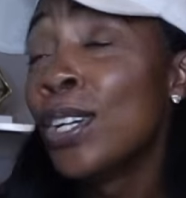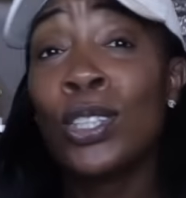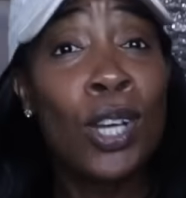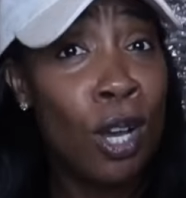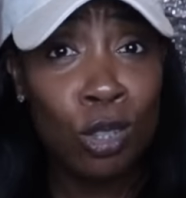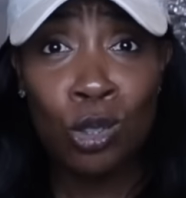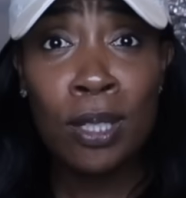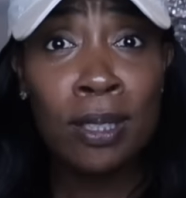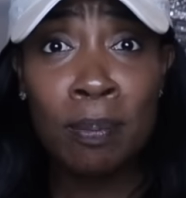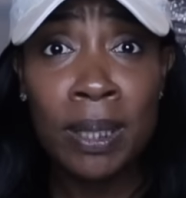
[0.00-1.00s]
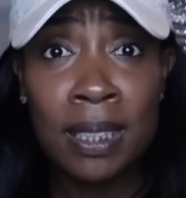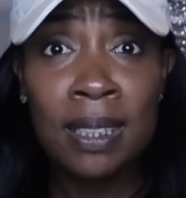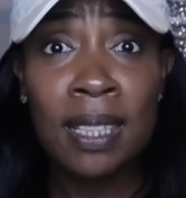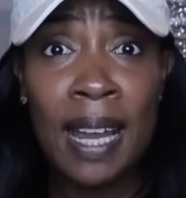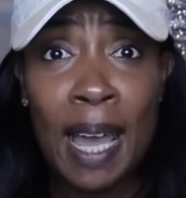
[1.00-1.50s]
y'all struggling because
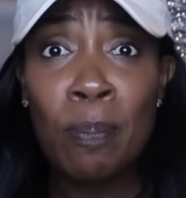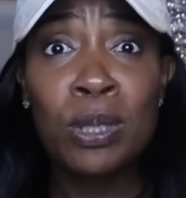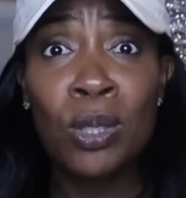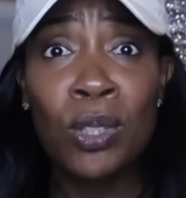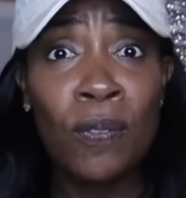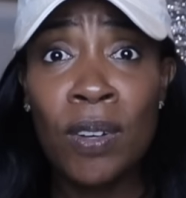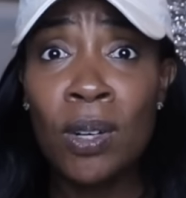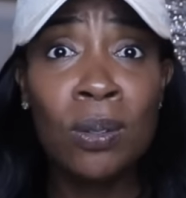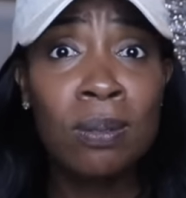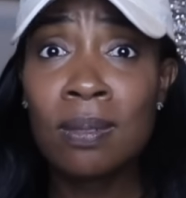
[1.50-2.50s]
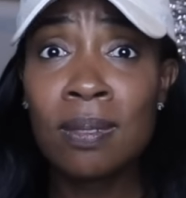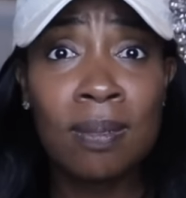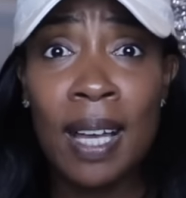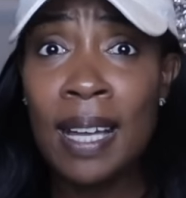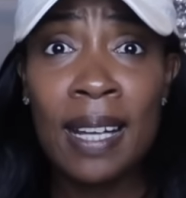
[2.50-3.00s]
of the apps on your phone?
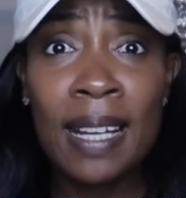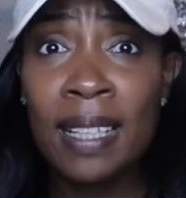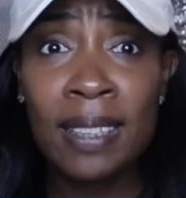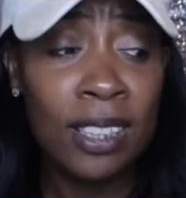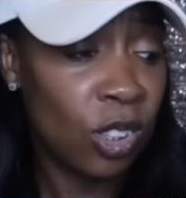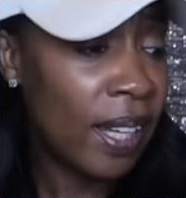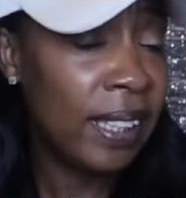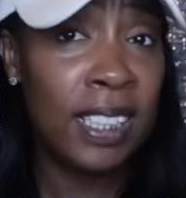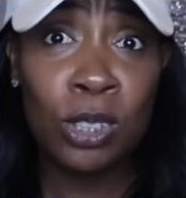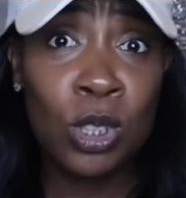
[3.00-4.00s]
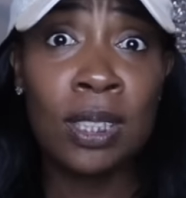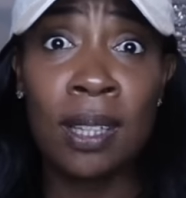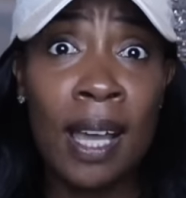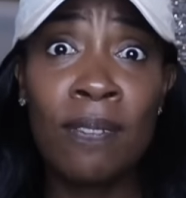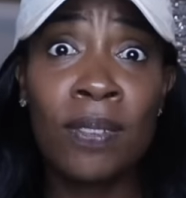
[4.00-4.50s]
I didn't think so. I think it's just
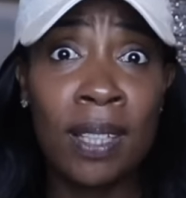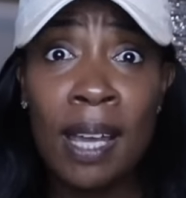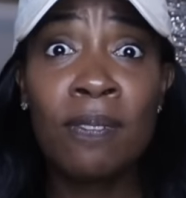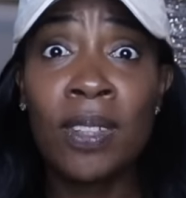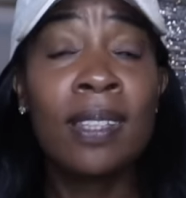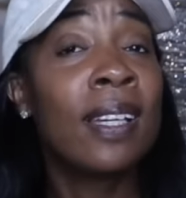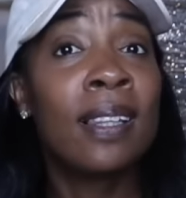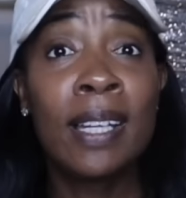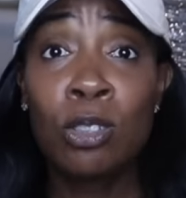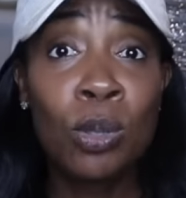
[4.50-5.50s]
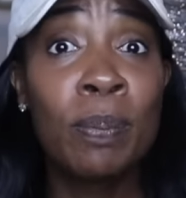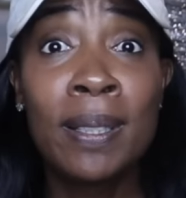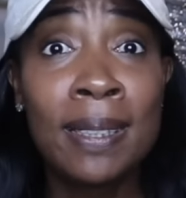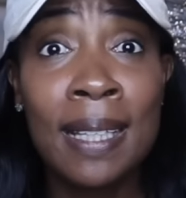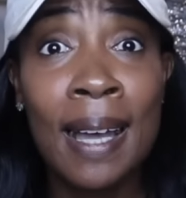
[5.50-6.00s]
life, and the electric
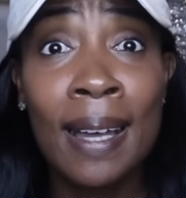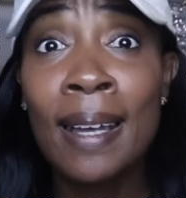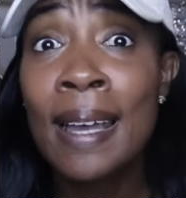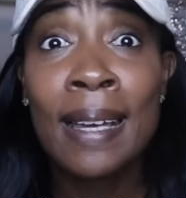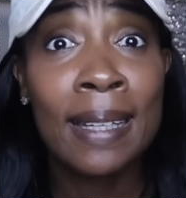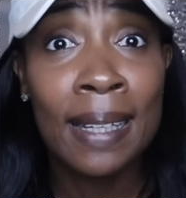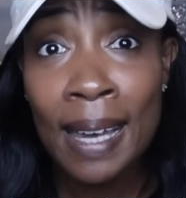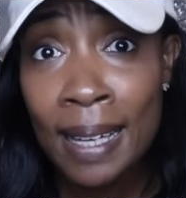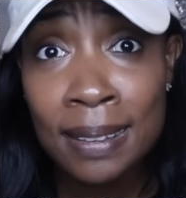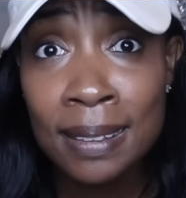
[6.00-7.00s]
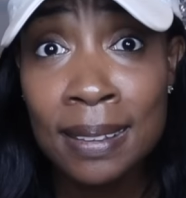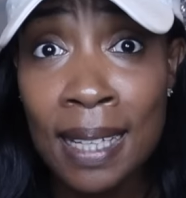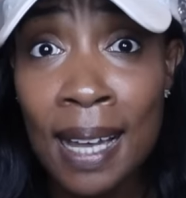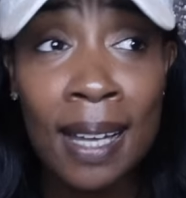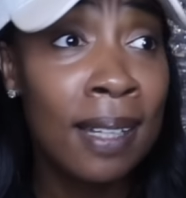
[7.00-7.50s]
bill is high, gas is
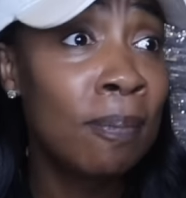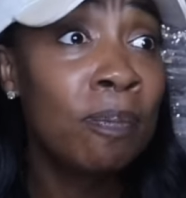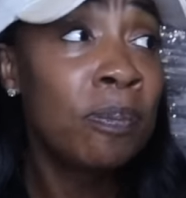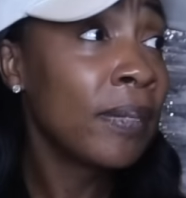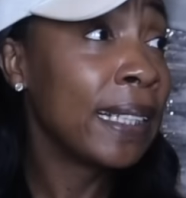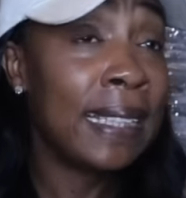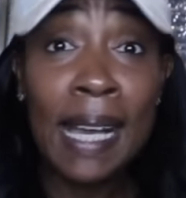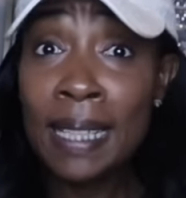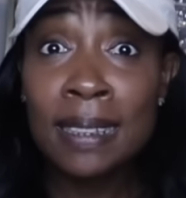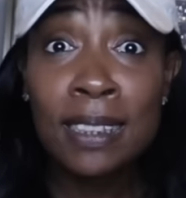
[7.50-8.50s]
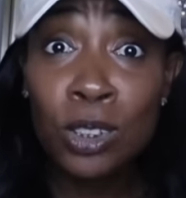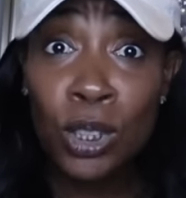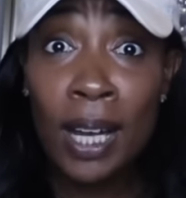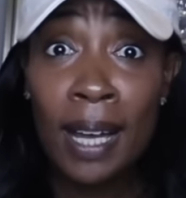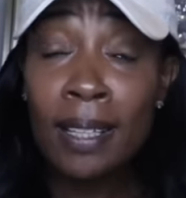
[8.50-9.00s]
high, taxes
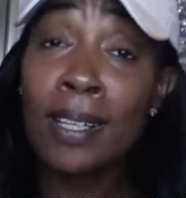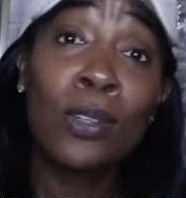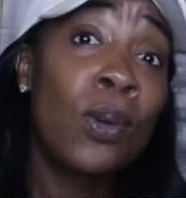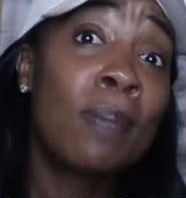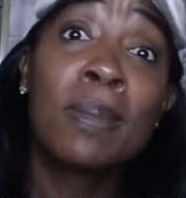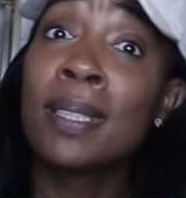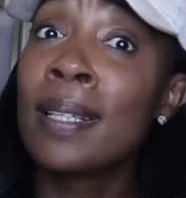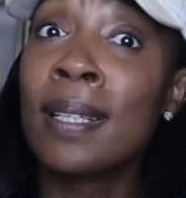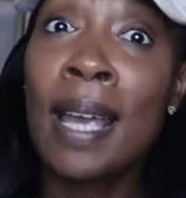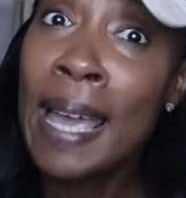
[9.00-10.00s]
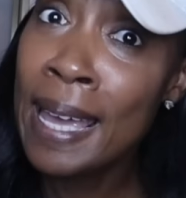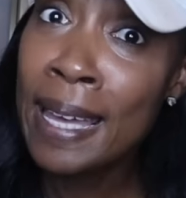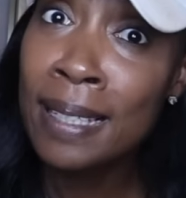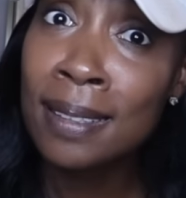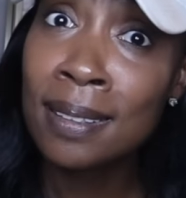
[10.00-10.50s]
are high. Y'all know what I'm saying.
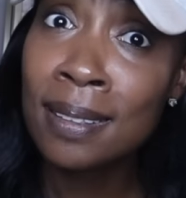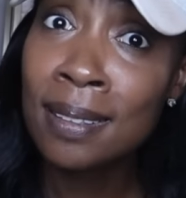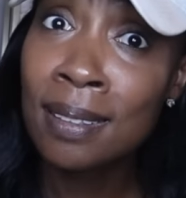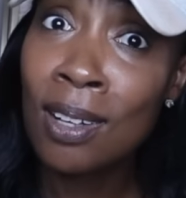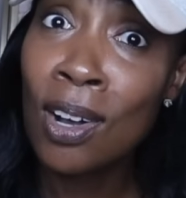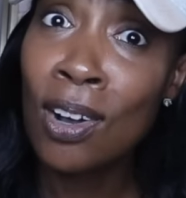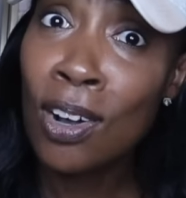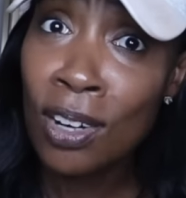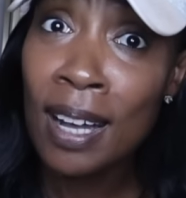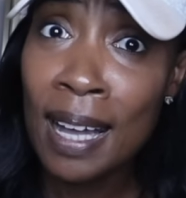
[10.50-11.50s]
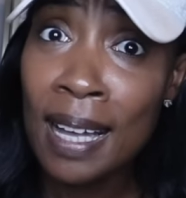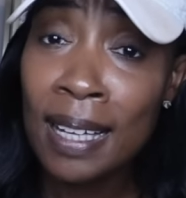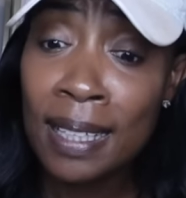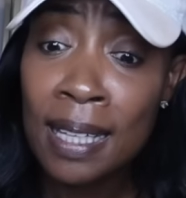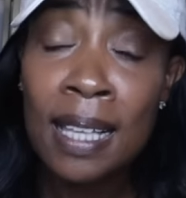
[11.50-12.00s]
Eggs are
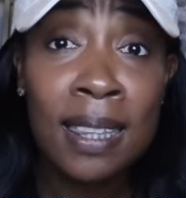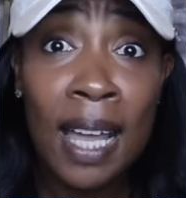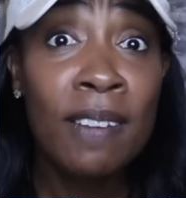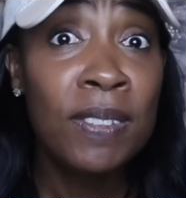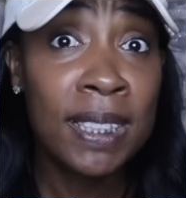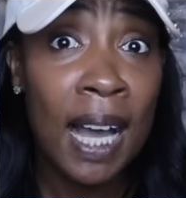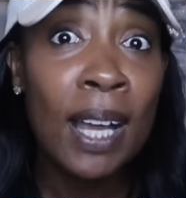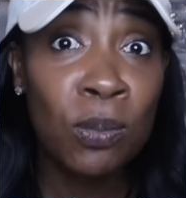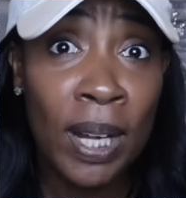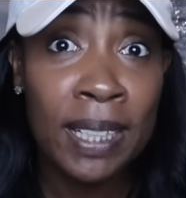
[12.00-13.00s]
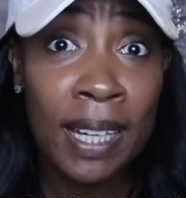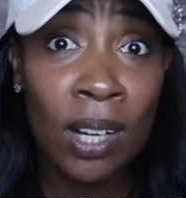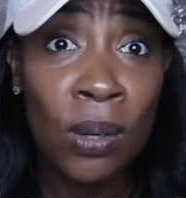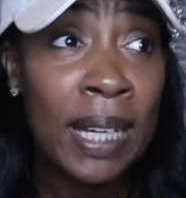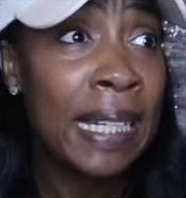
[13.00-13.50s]
high. Life is high right
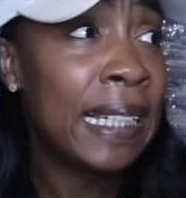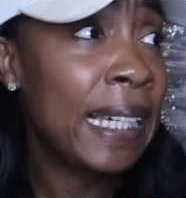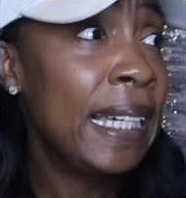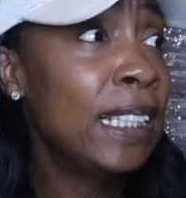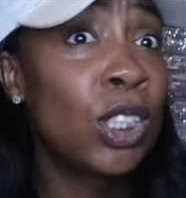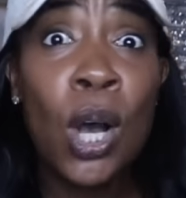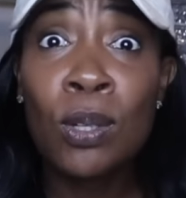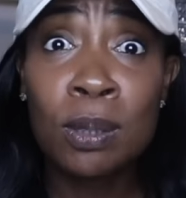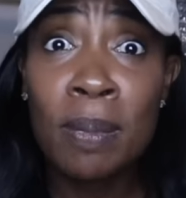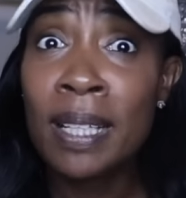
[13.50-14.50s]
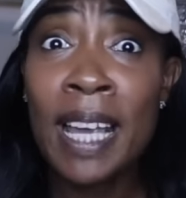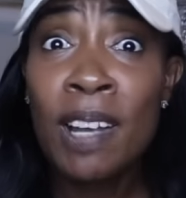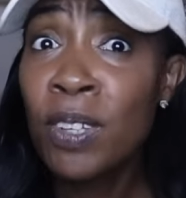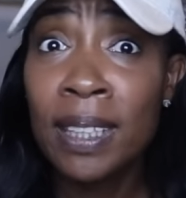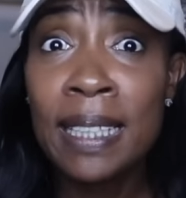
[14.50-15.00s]
now. Kids cost money.
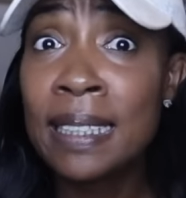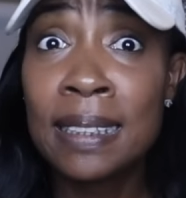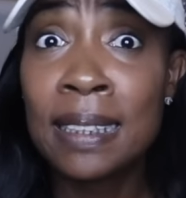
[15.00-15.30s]
Everything is